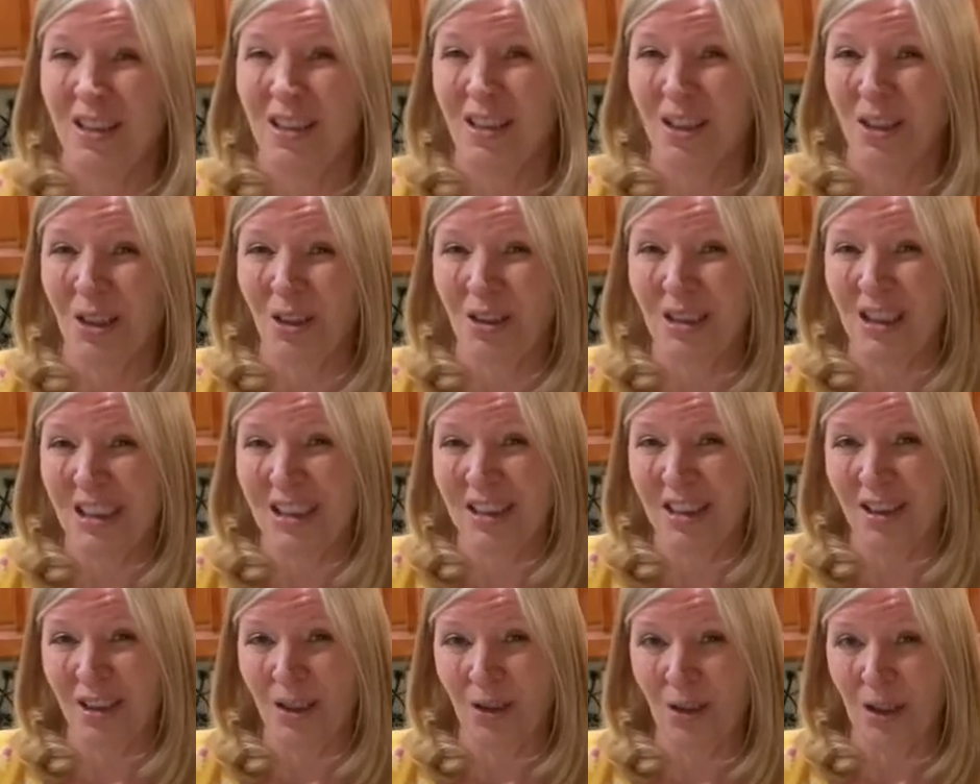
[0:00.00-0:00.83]
30
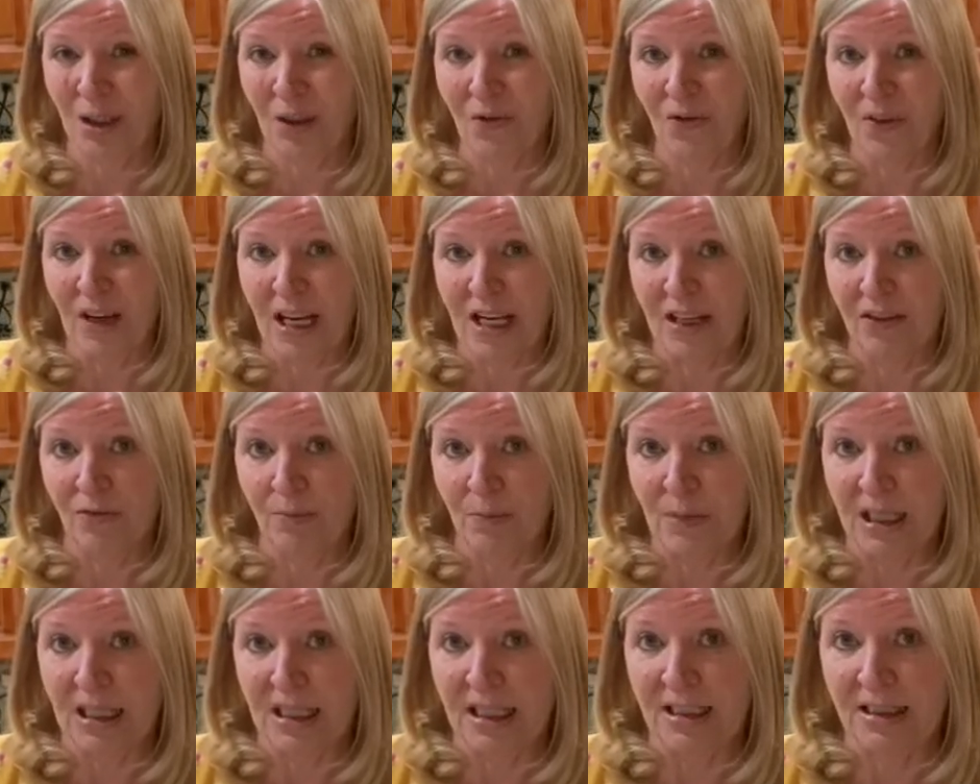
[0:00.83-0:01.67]
to 35
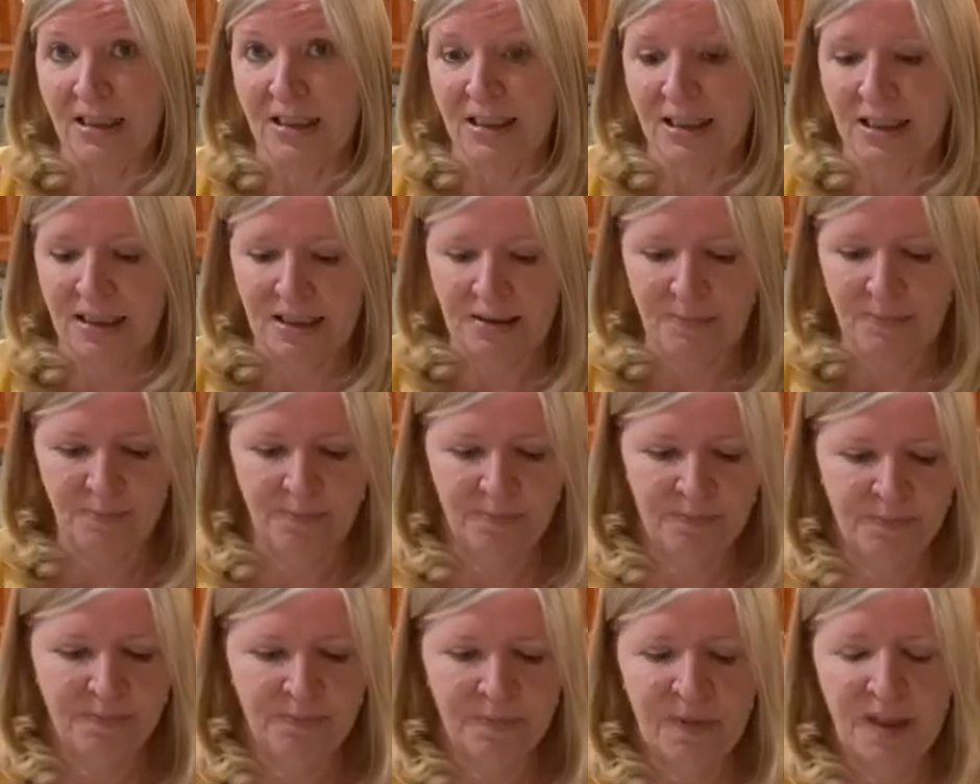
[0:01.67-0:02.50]
minutes.
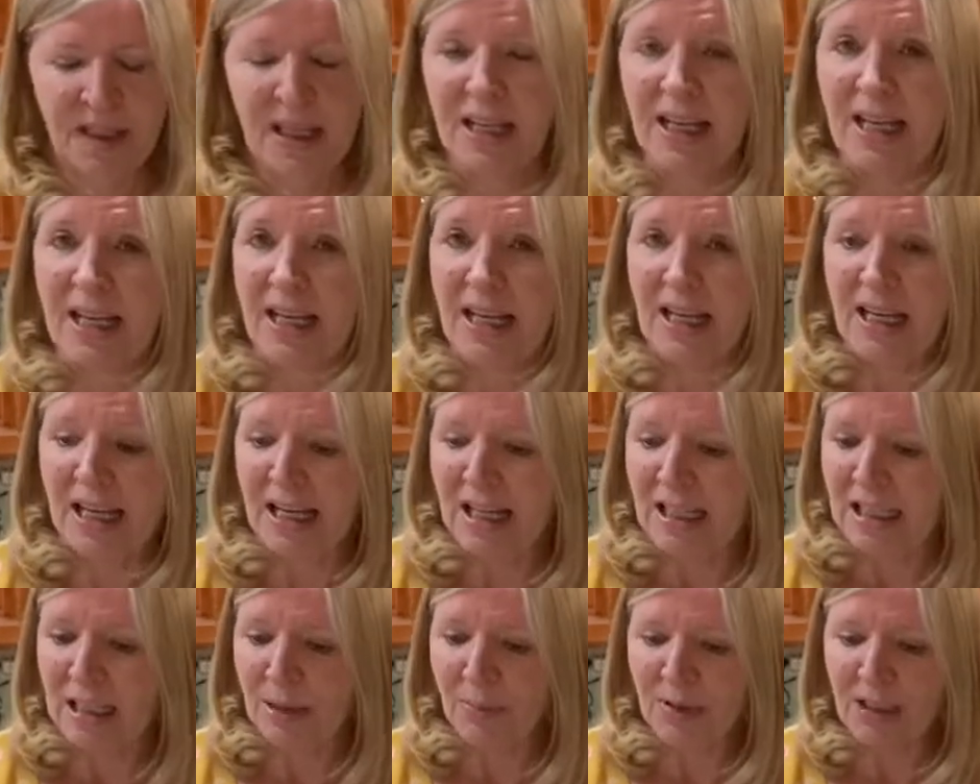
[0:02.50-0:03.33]

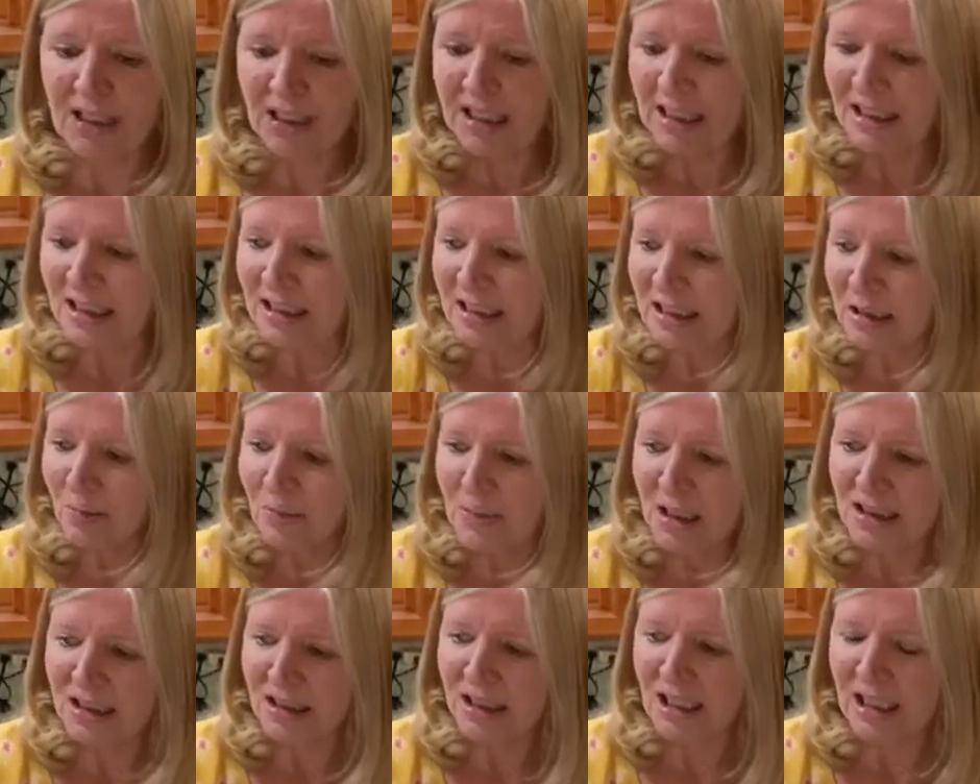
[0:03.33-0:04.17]
And I'm going to get this
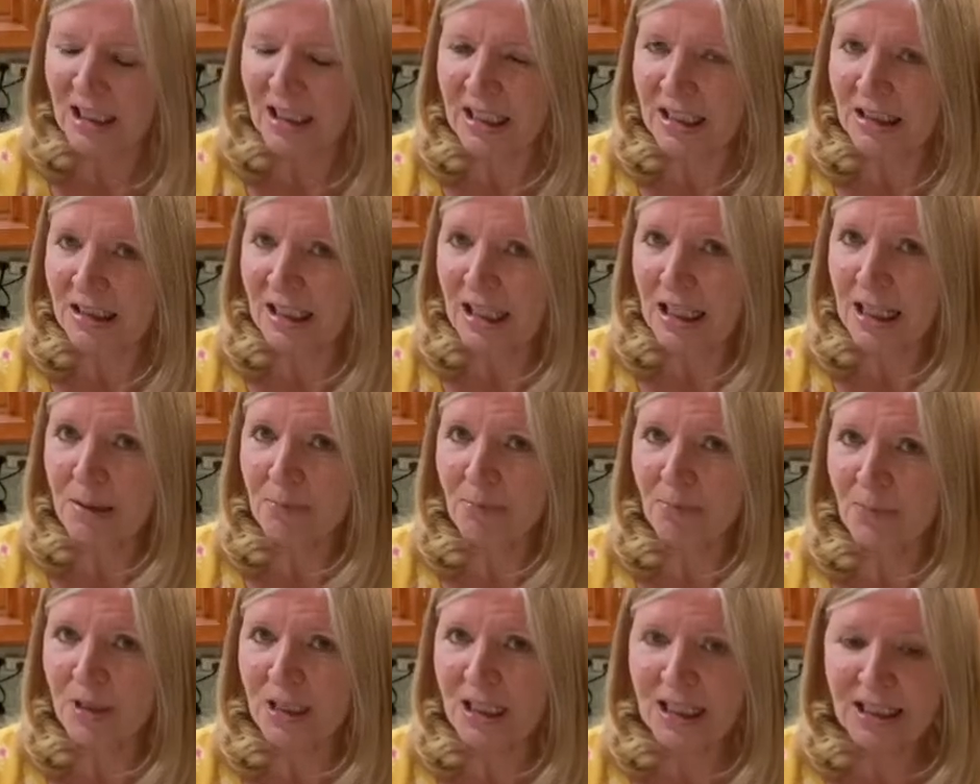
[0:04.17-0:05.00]
mess cleaned
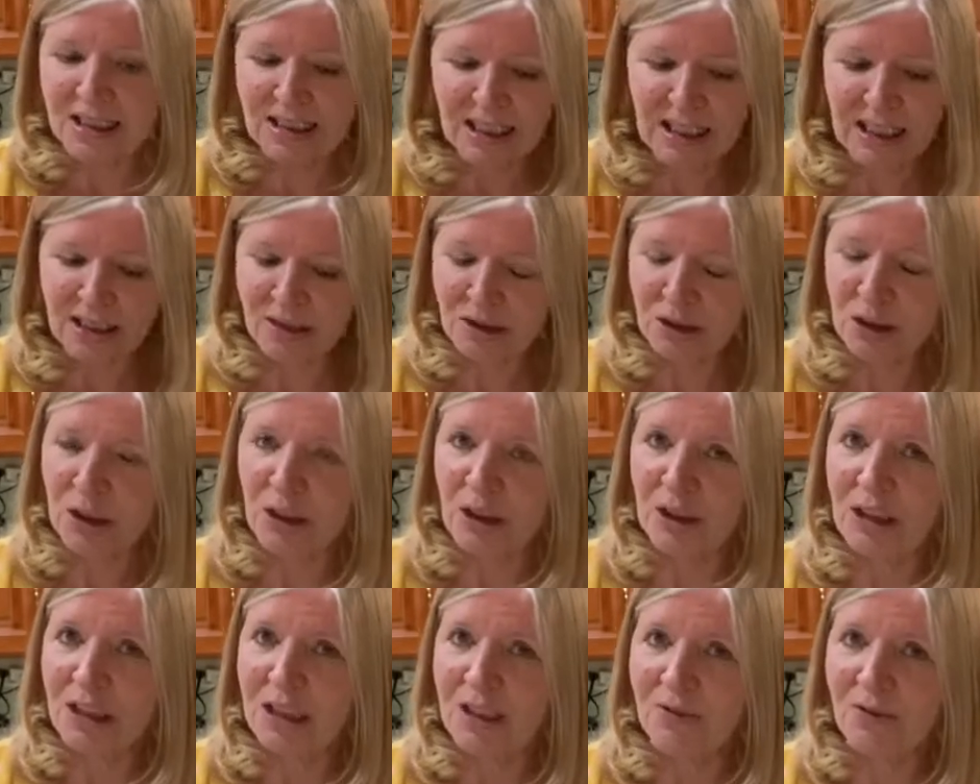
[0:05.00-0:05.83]
up, and I'll show
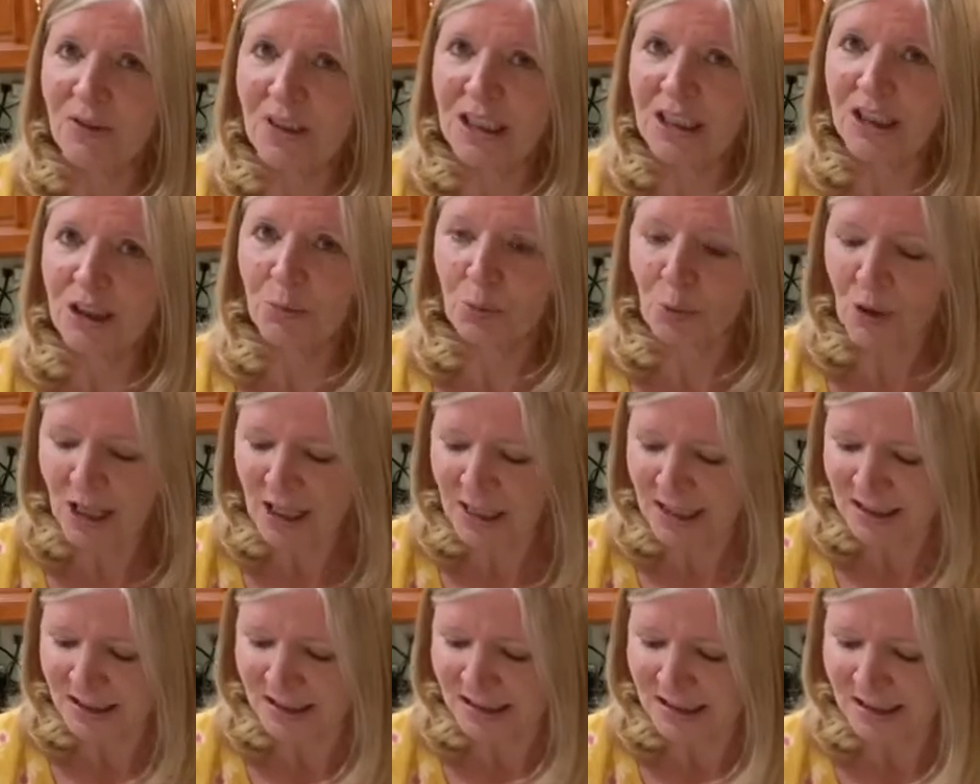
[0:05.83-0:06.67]
you the finished
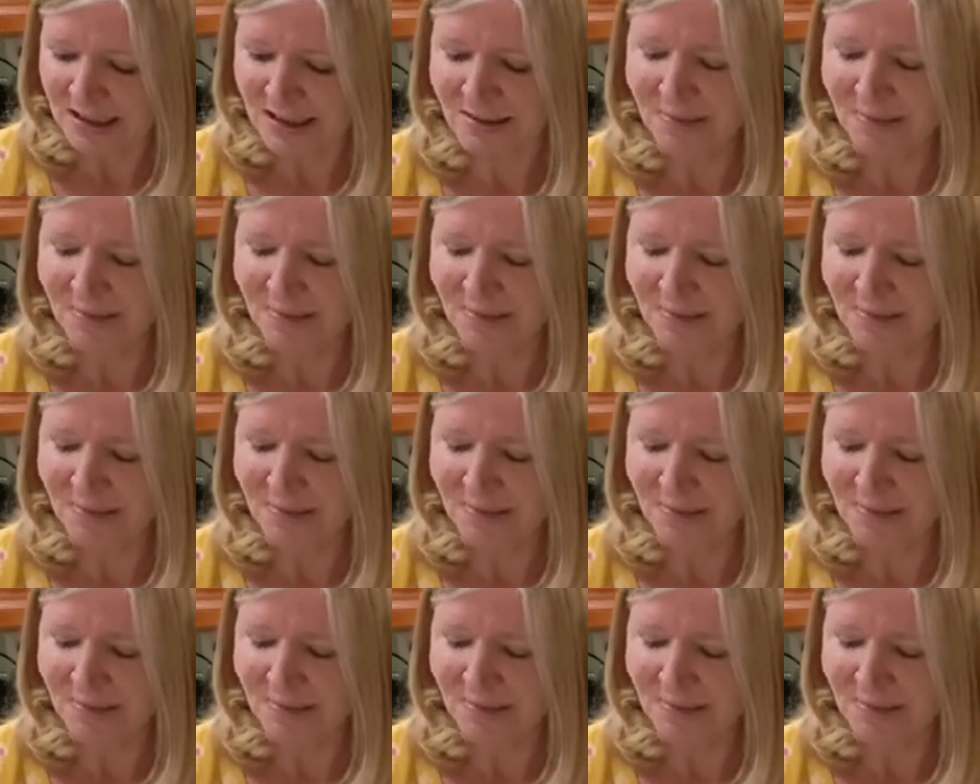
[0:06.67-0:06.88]
product.